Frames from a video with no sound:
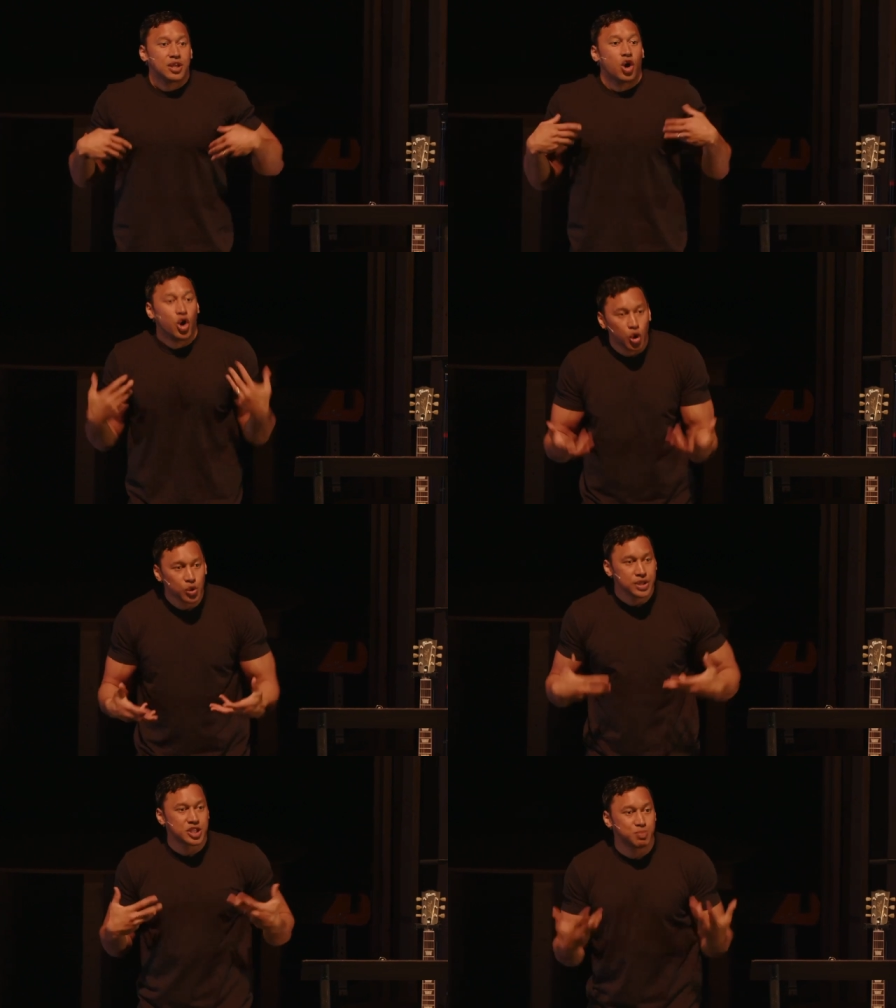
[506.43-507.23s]
the
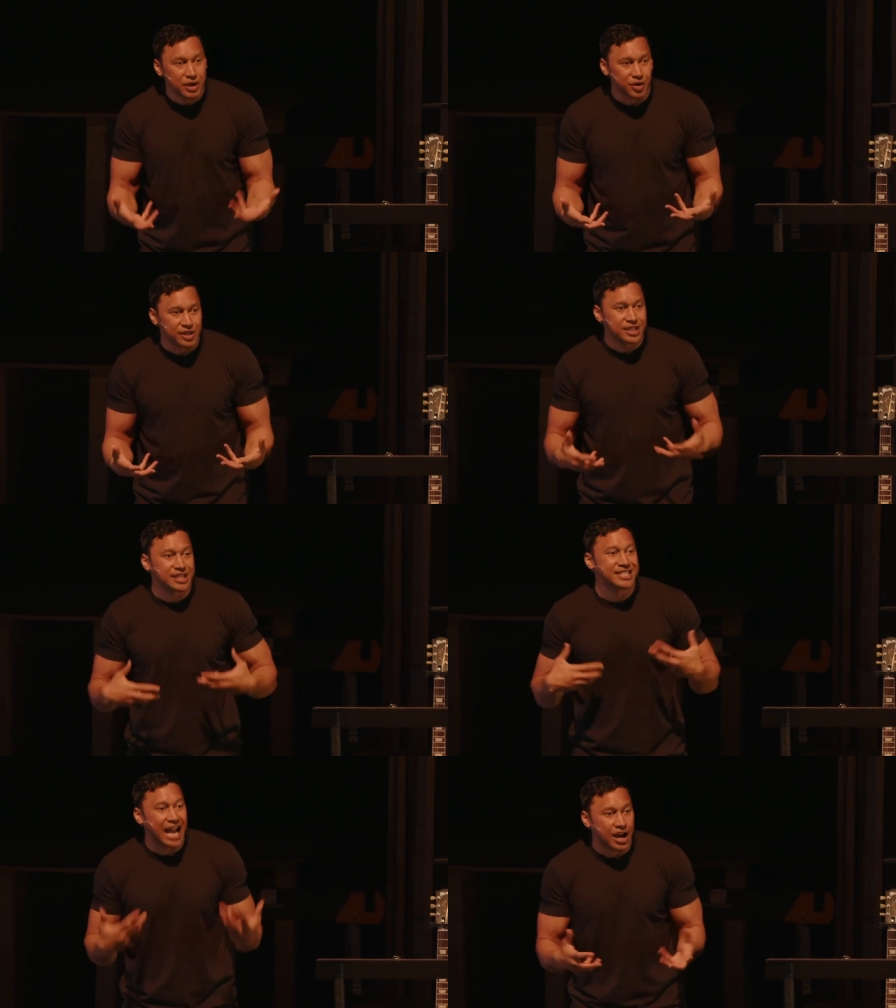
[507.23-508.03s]
Holy Spirit
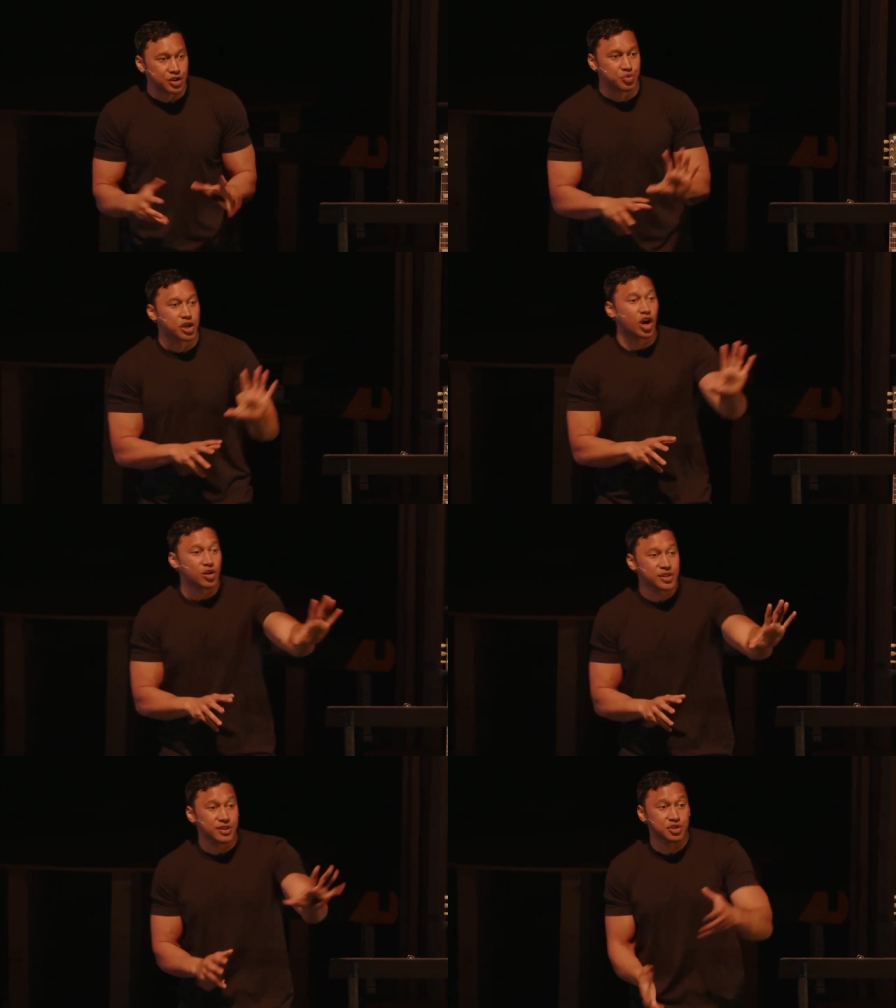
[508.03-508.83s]
desires,
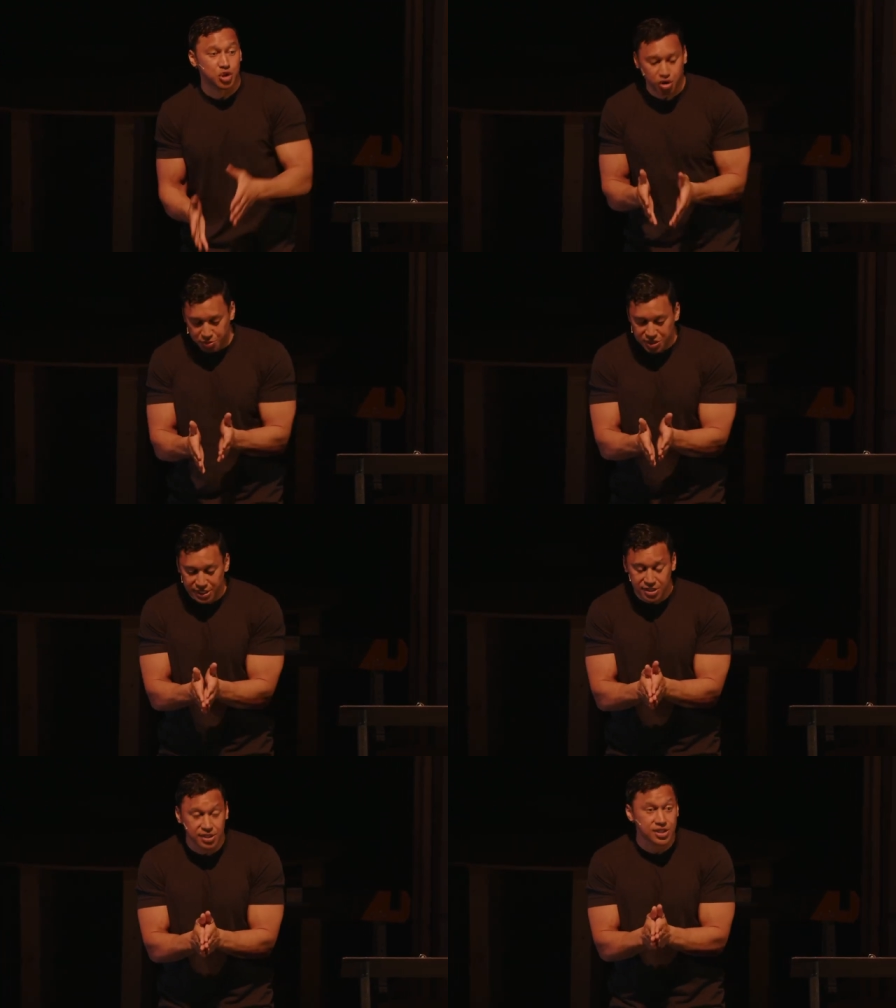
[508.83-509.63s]
regardless of
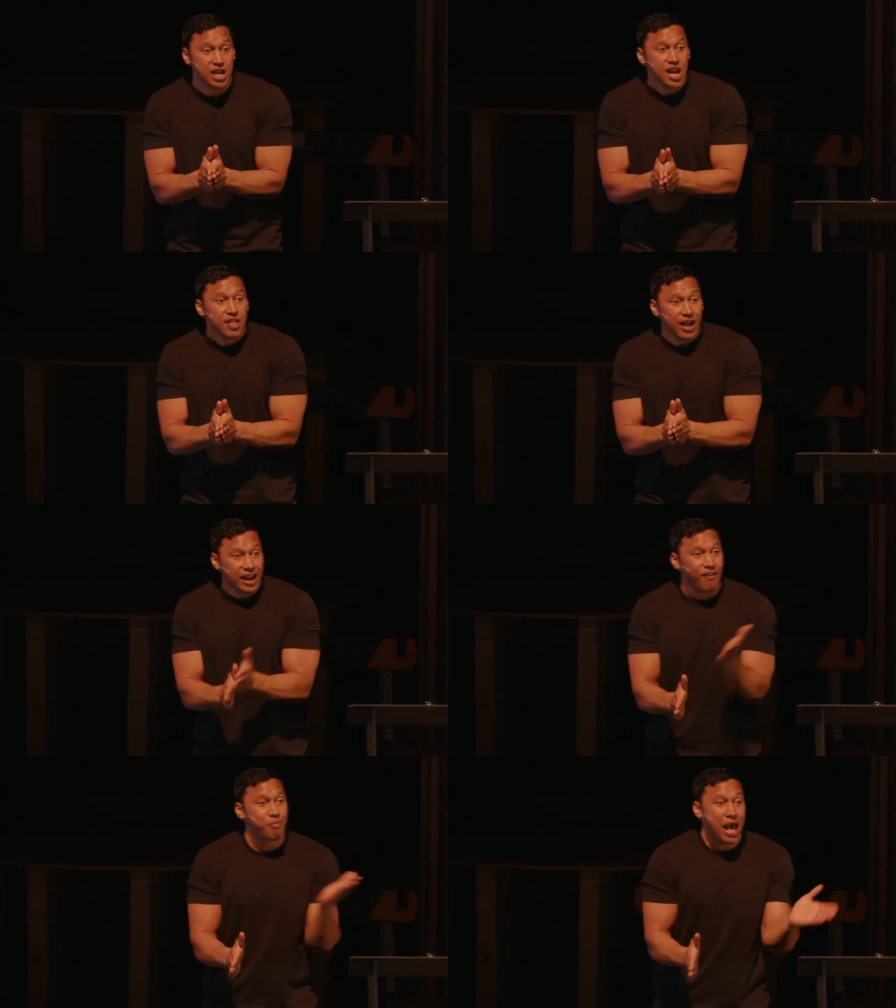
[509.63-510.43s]
circumstances
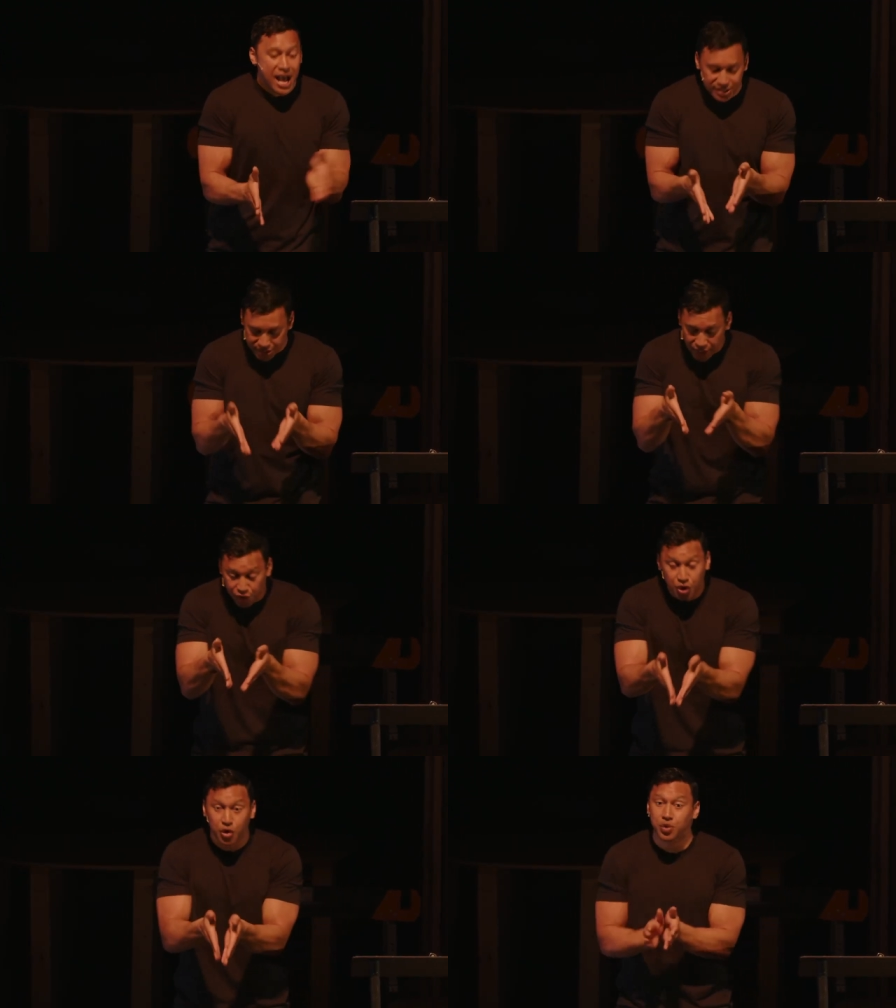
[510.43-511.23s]
that have passed, that
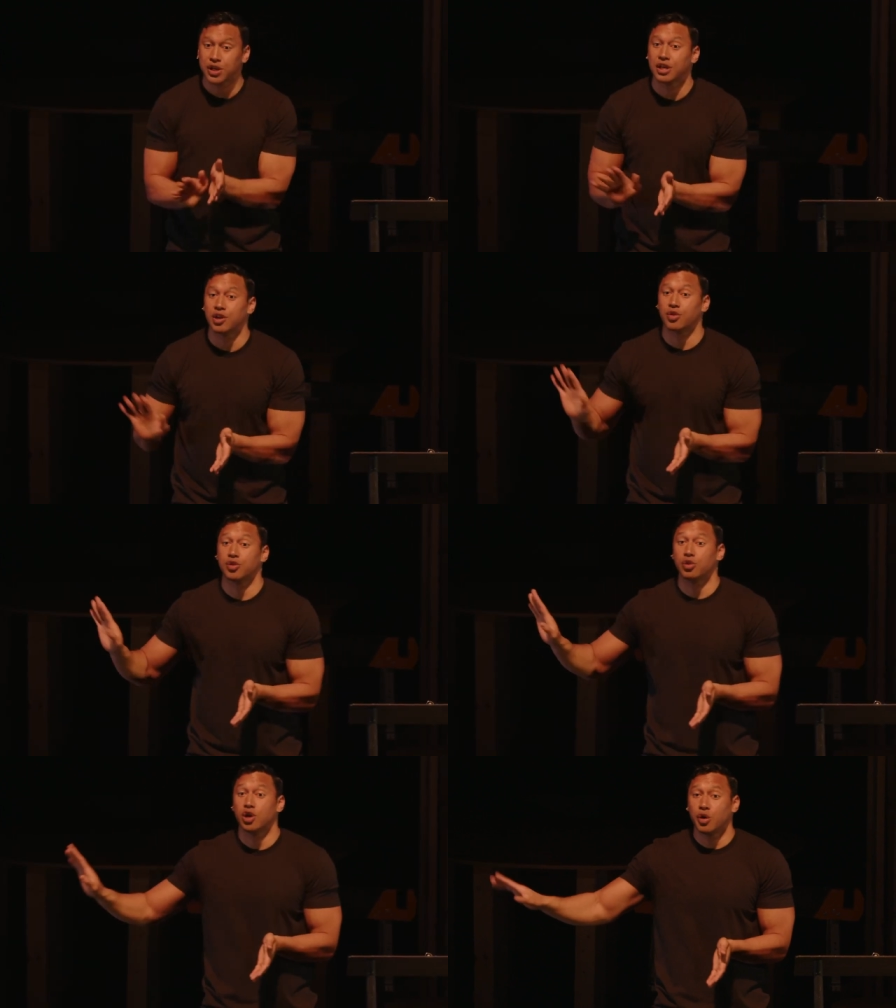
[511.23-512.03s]
you're currently in, or
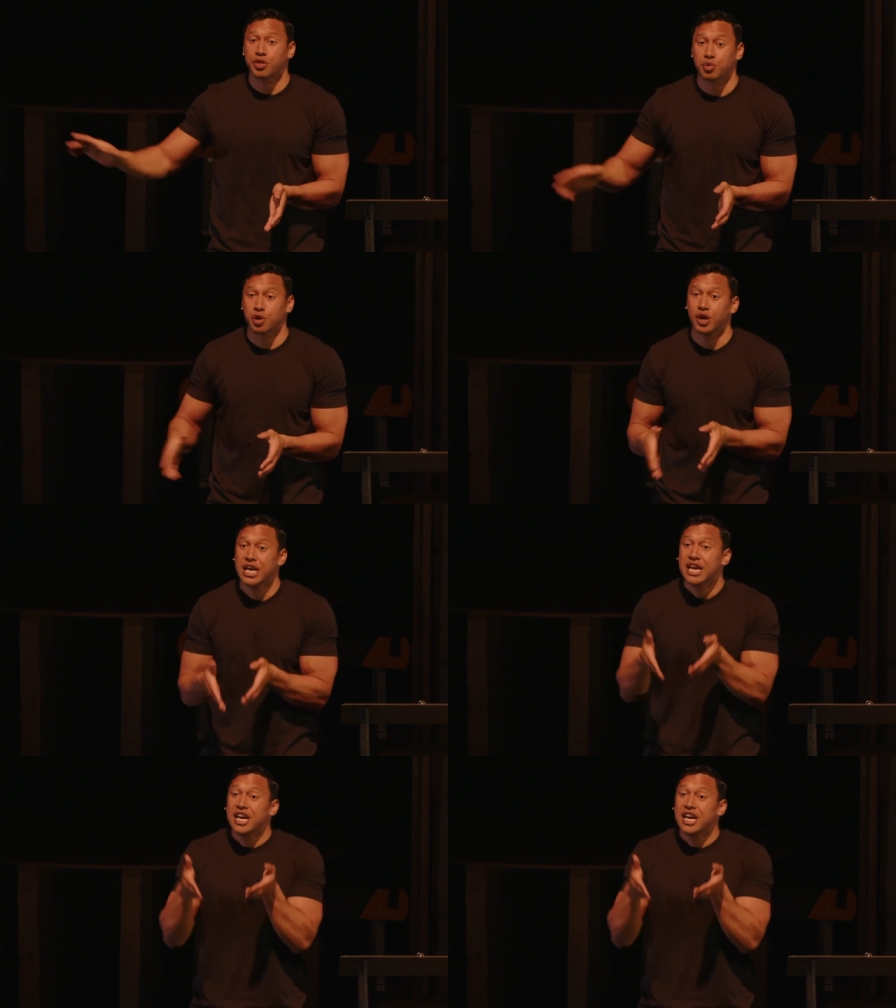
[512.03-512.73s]
you'll go through,